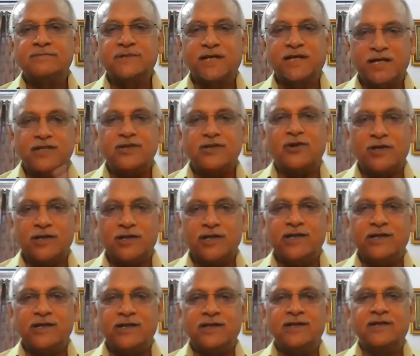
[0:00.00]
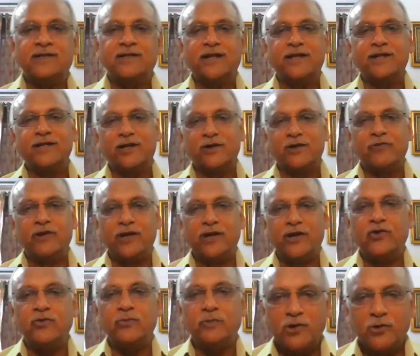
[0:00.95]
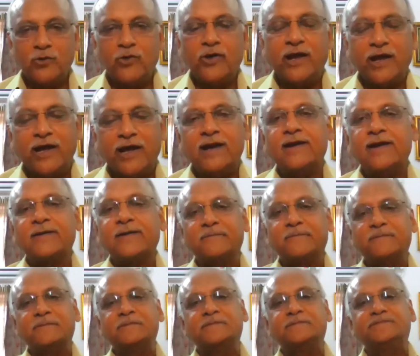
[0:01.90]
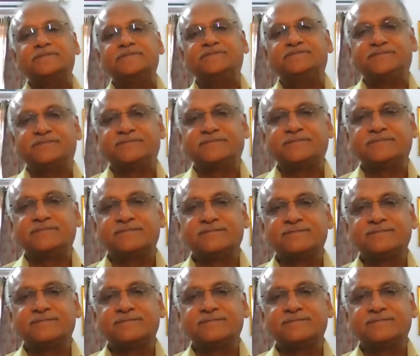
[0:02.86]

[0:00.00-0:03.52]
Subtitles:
That is not the thing that we need to be looking at.